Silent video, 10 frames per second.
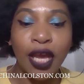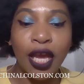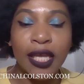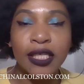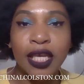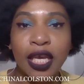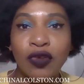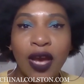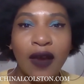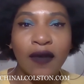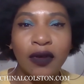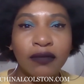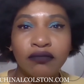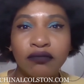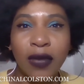and let's say you have
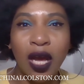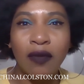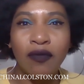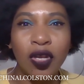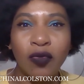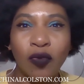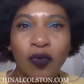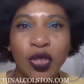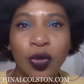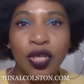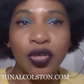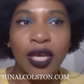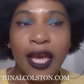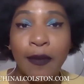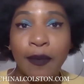a minimum budget where you
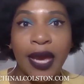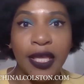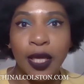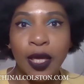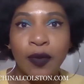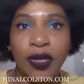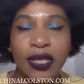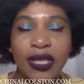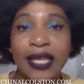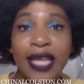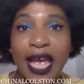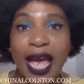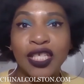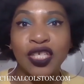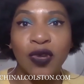can't pay them, but they
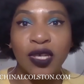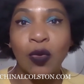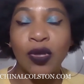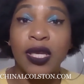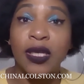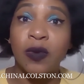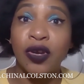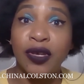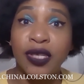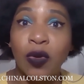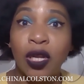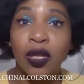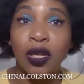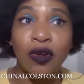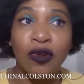ask you because they want the experience, they want to
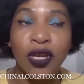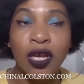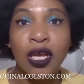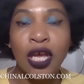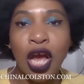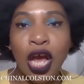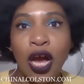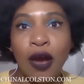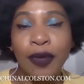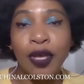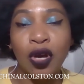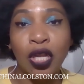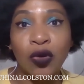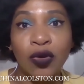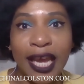learn
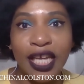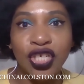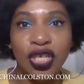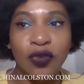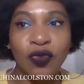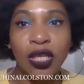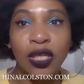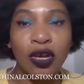beyond location and really